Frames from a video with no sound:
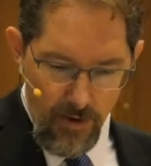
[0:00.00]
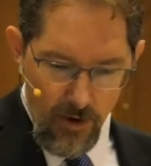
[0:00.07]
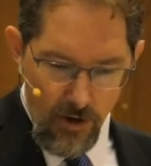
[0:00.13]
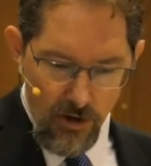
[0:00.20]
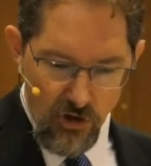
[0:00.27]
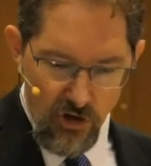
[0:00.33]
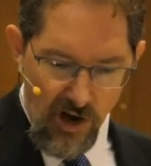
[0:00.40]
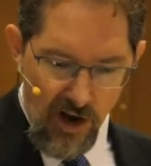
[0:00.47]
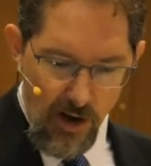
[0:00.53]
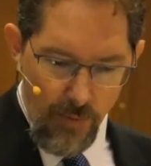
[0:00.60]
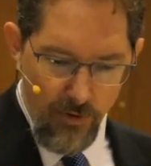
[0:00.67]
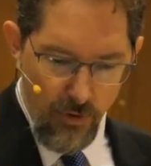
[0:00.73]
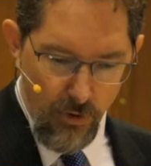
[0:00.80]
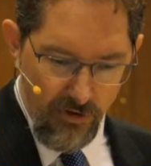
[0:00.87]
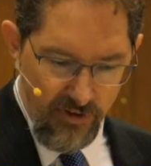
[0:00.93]
her
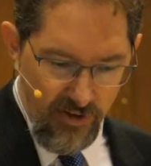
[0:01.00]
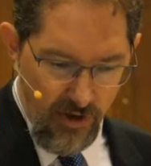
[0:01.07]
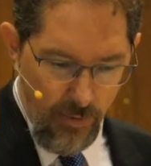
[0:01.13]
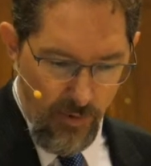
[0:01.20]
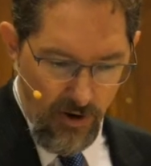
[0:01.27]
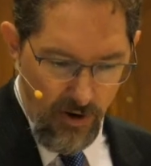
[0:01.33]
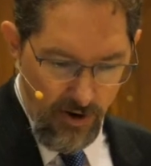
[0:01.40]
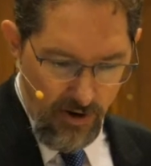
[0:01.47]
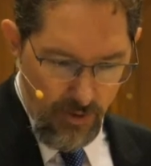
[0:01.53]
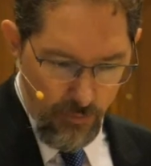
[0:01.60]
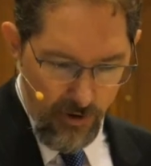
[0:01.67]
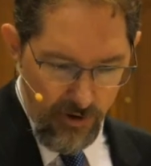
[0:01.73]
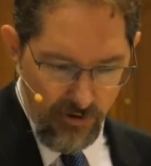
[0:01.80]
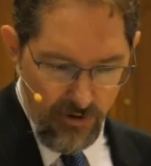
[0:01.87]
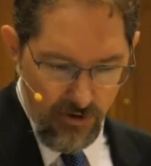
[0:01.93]
job nursing American
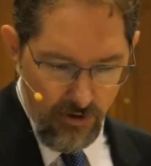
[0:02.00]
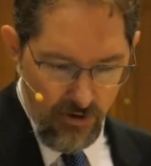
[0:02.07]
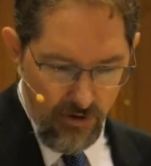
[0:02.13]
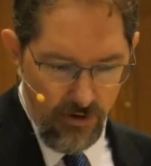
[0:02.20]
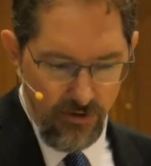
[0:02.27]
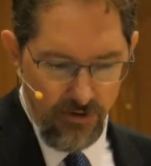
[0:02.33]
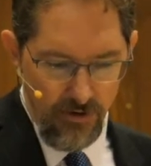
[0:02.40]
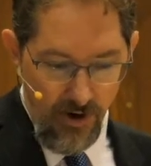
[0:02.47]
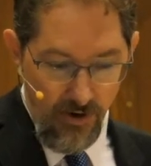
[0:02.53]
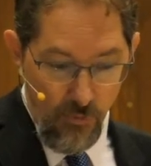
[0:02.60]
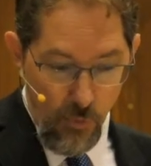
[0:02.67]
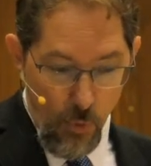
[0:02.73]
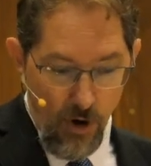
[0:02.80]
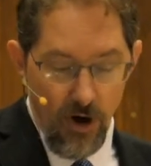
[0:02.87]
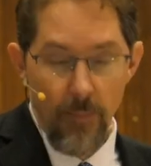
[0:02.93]
prisoners of
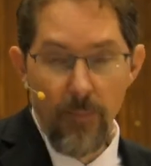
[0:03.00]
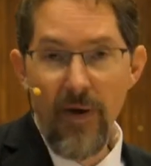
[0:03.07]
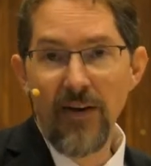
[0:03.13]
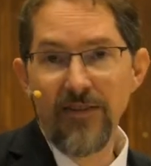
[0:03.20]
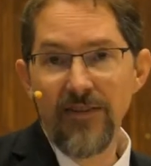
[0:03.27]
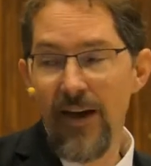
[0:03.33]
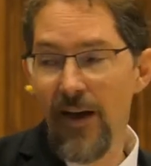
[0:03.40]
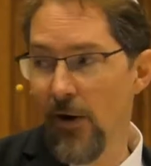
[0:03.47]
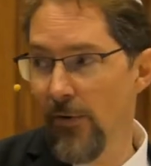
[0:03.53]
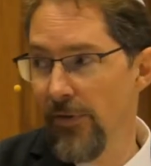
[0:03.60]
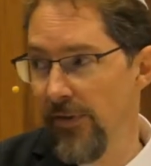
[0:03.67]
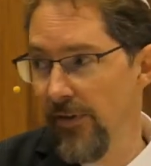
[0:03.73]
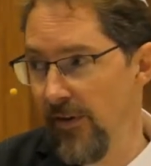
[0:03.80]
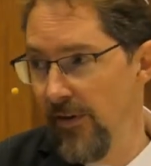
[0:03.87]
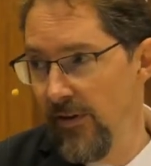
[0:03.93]
war back to
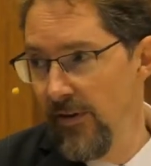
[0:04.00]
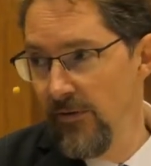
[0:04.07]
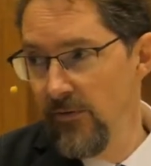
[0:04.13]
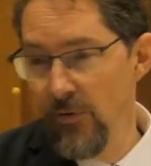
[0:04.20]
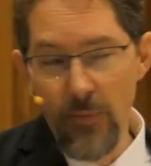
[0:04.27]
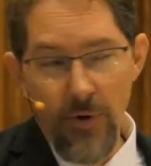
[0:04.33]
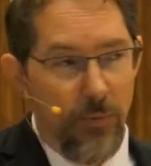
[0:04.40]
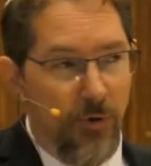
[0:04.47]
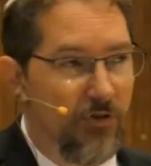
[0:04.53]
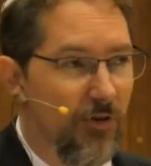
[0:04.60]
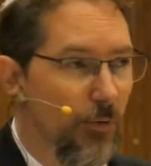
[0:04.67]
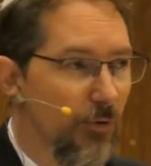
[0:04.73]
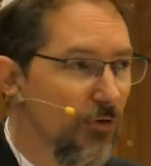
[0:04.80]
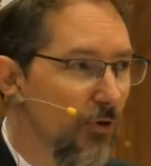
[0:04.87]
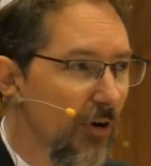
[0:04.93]
health. Remember,
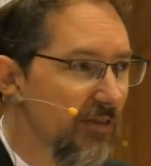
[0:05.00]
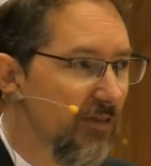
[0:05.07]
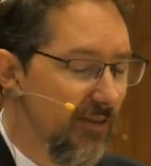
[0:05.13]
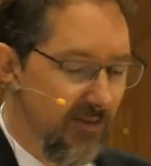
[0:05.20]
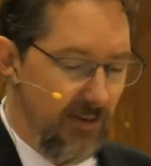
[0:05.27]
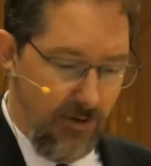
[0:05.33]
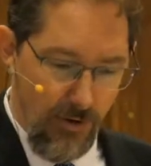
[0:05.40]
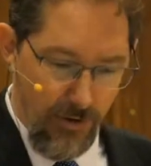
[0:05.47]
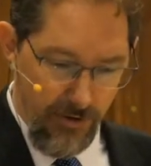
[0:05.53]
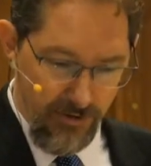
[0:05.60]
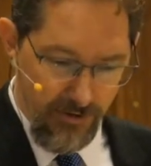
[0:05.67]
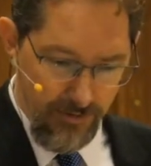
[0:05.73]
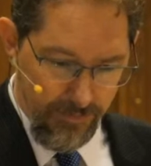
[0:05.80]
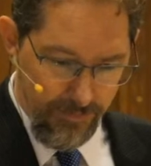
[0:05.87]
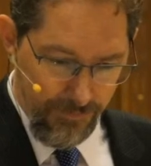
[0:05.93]
she was dressed as a
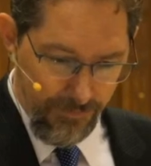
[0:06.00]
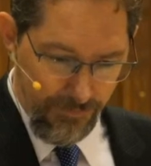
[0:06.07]
nurse.